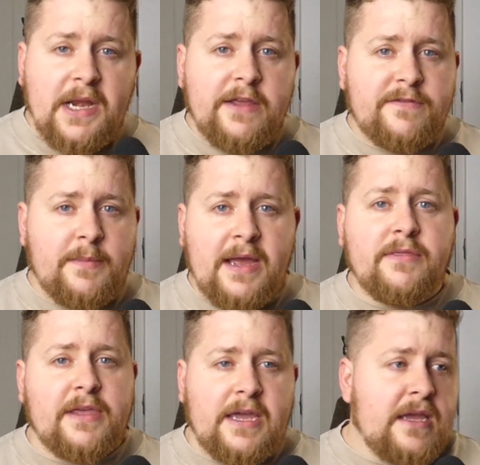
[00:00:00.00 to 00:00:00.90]
many of them
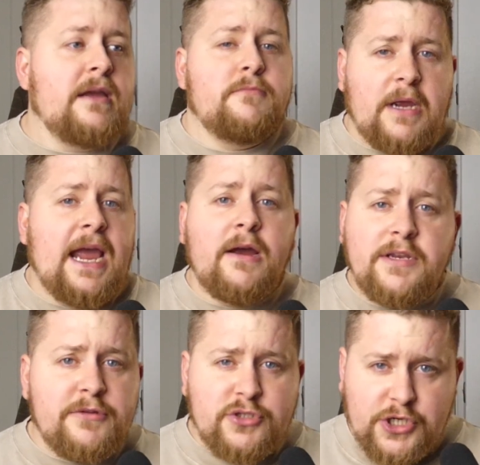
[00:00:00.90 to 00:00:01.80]
out there. How
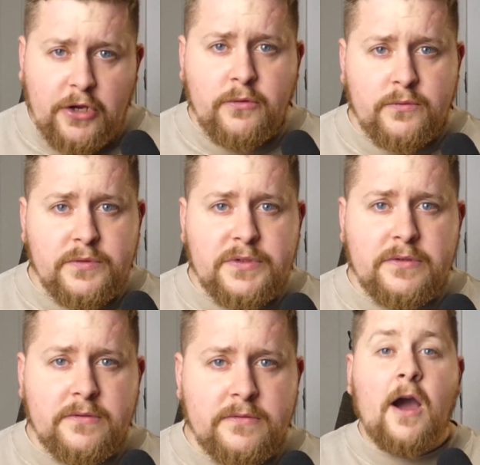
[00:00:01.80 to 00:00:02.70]
do you
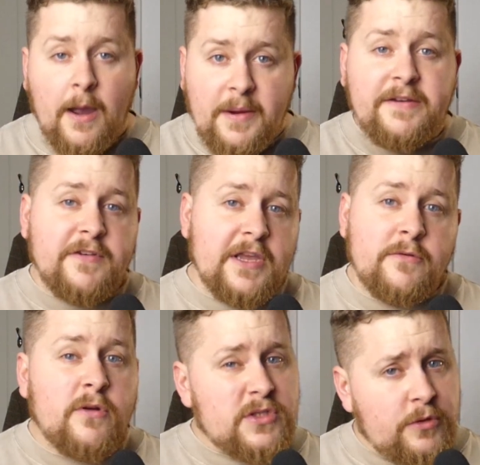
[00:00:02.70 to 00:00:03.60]
choose? I made a video
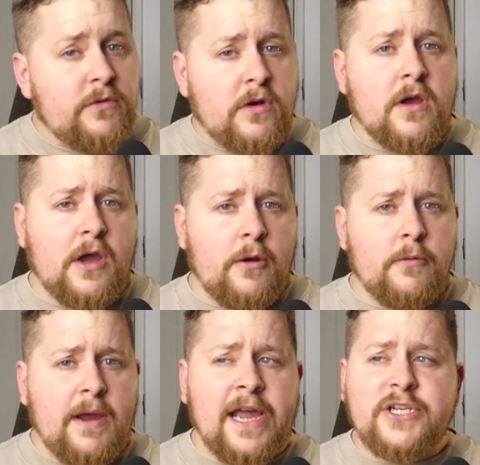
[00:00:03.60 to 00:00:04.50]
not too long
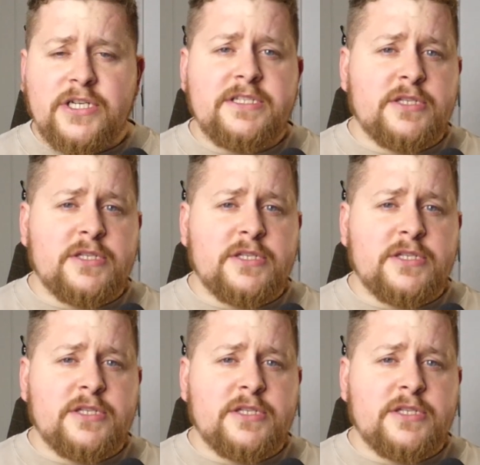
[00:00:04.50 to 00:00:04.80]
ago actually